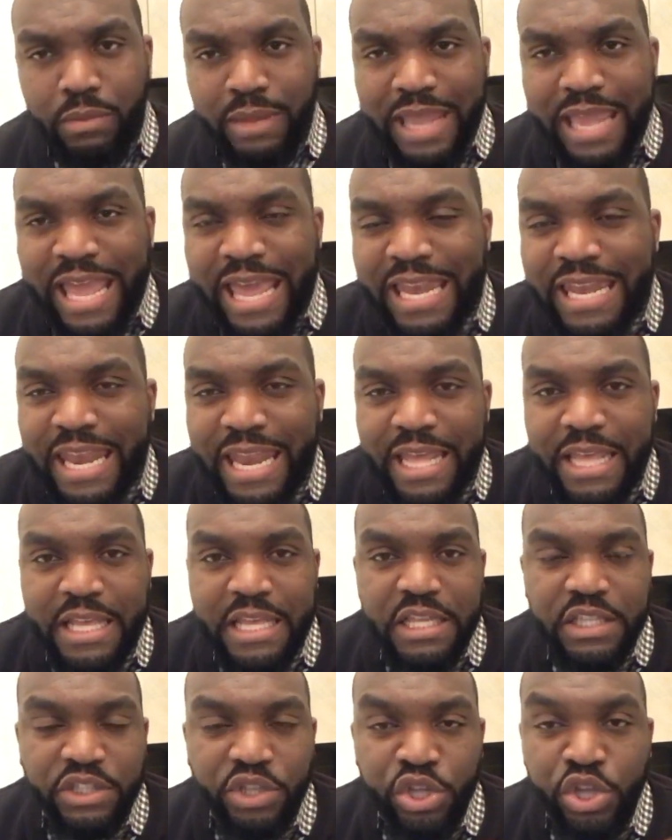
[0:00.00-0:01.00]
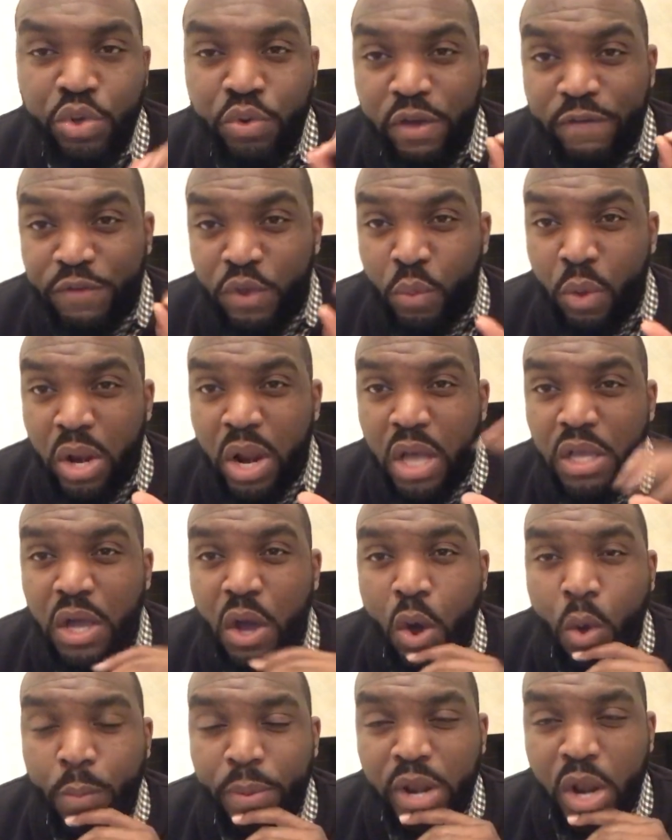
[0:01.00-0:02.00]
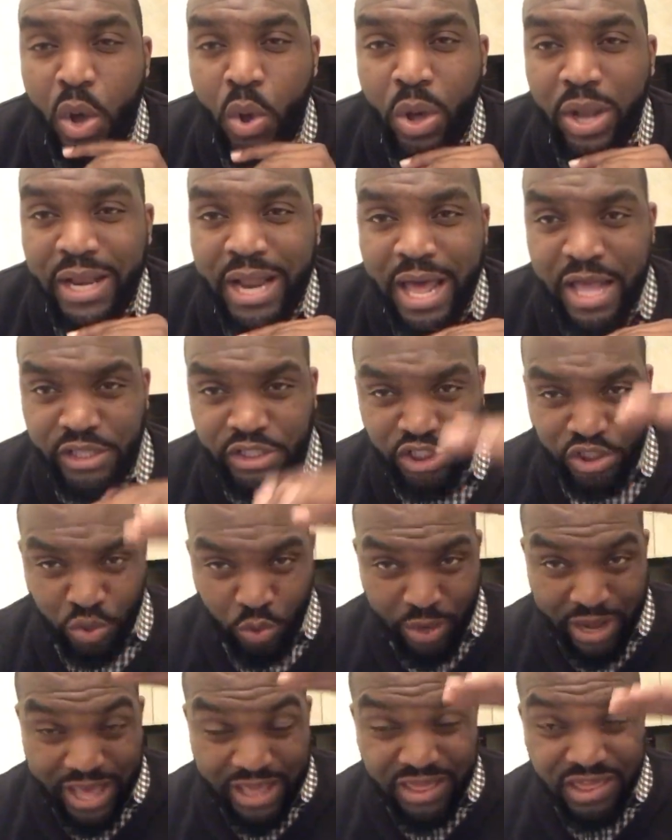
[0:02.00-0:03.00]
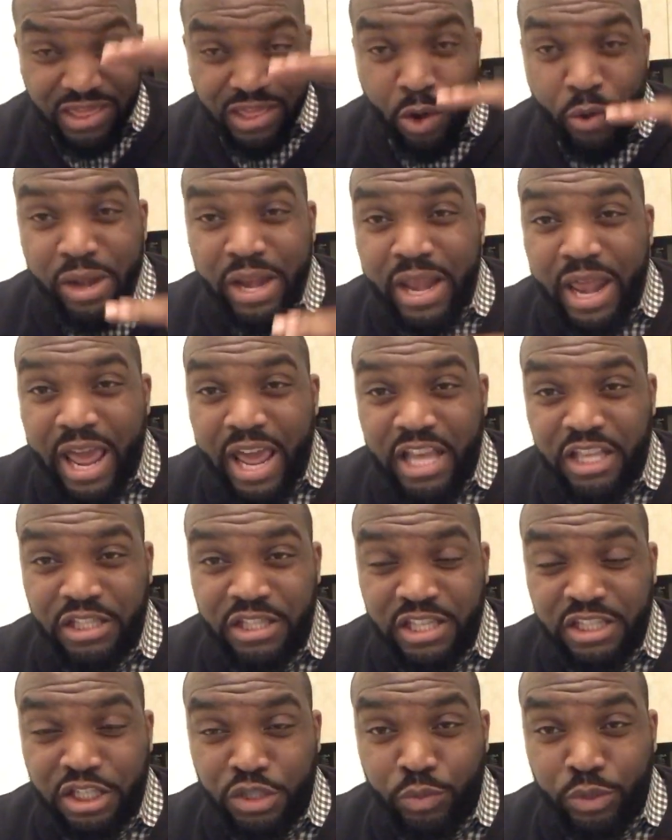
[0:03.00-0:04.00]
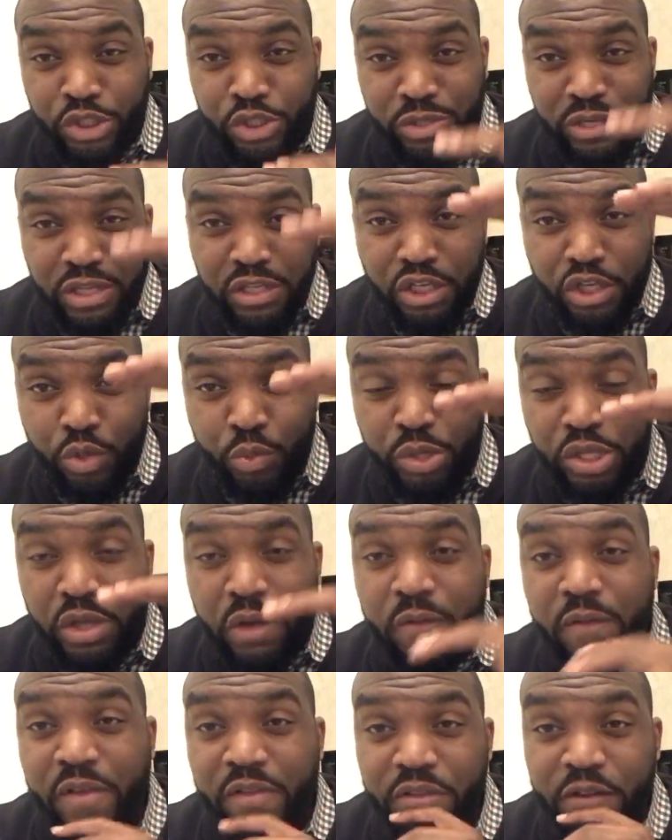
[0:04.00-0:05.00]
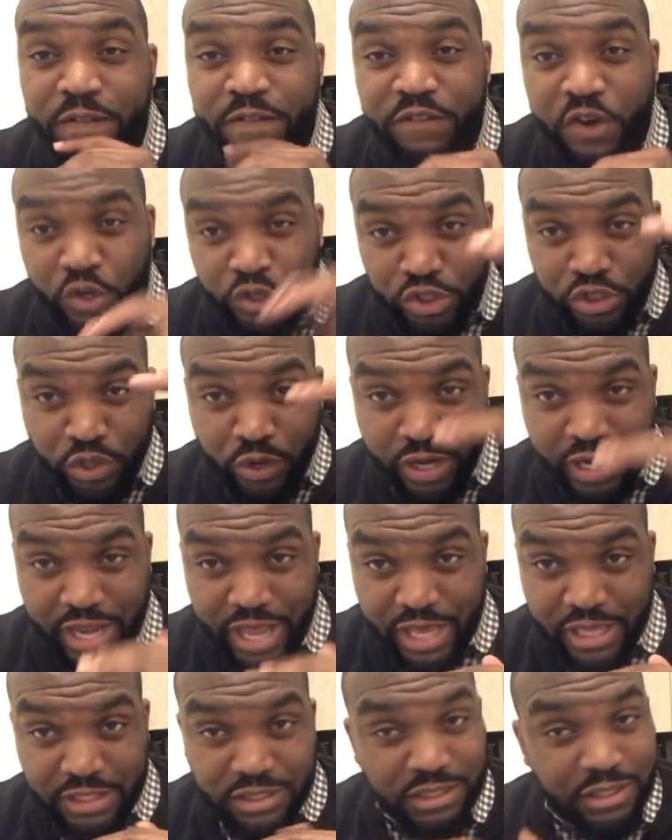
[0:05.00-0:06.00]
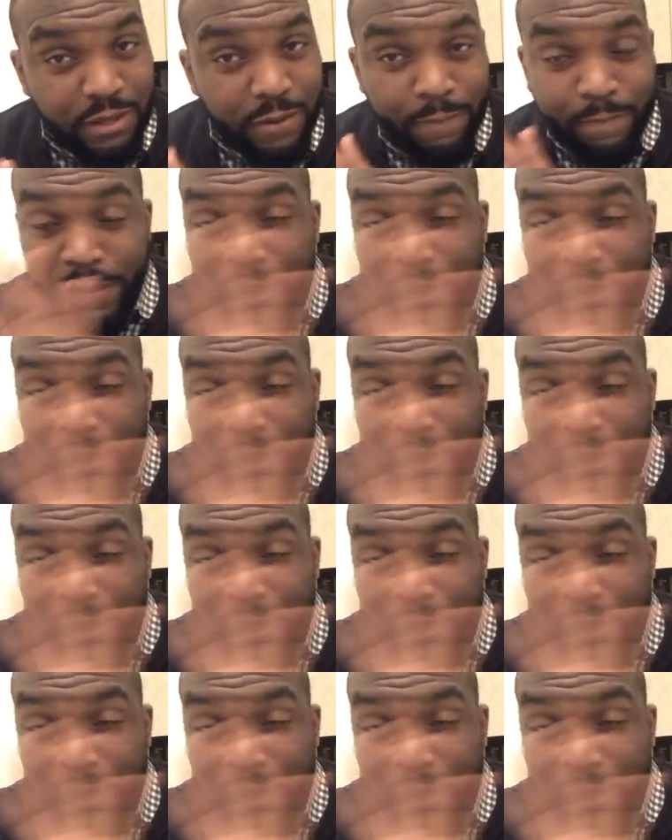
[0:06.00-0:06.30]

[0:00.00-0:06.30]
if you want to open an online store in 30 days, this is what you need to do in your first 30 days.